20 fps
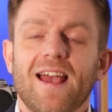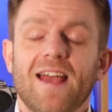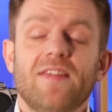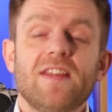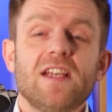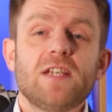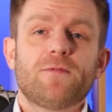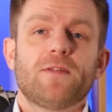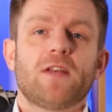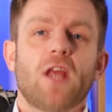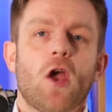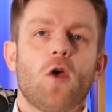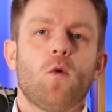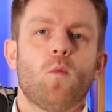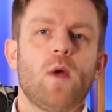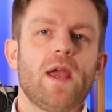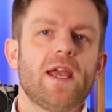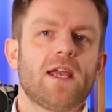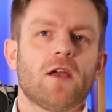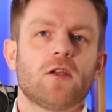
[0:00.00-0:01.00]
In this video,
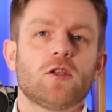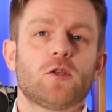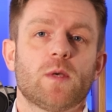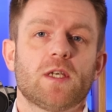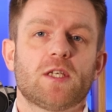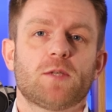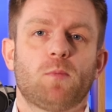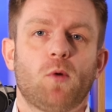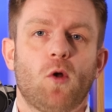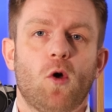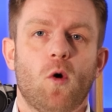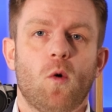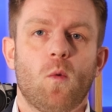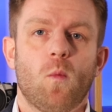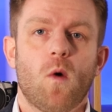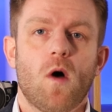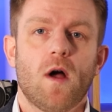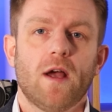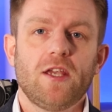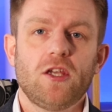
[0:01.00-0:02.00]
we're going to
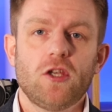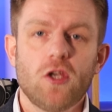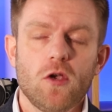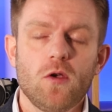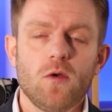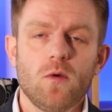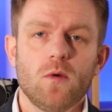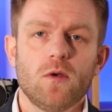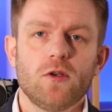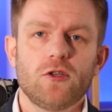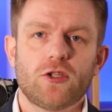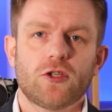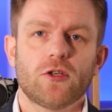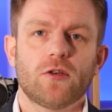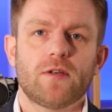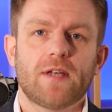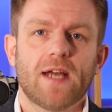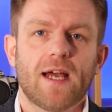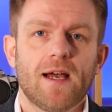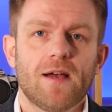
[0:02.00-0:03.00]
explore why you
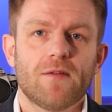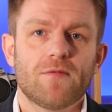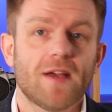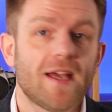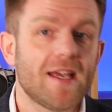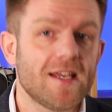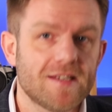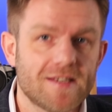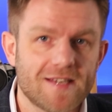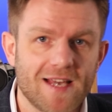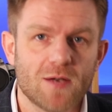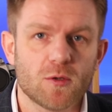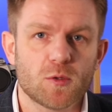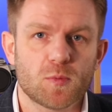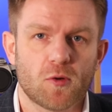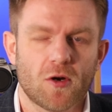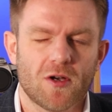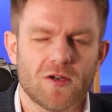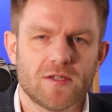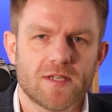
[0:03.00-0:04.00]
should have a
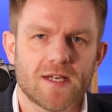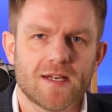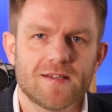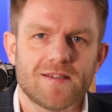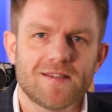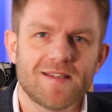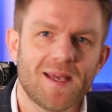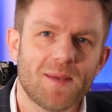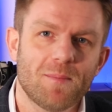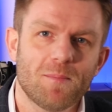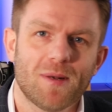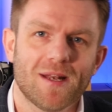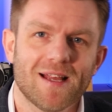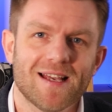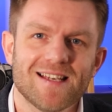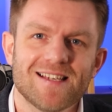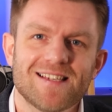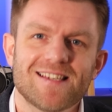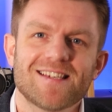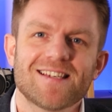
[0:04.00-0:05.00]
sales process in
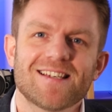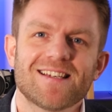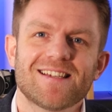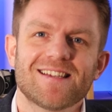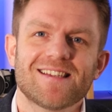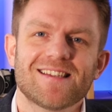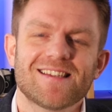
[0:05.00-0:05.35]
place.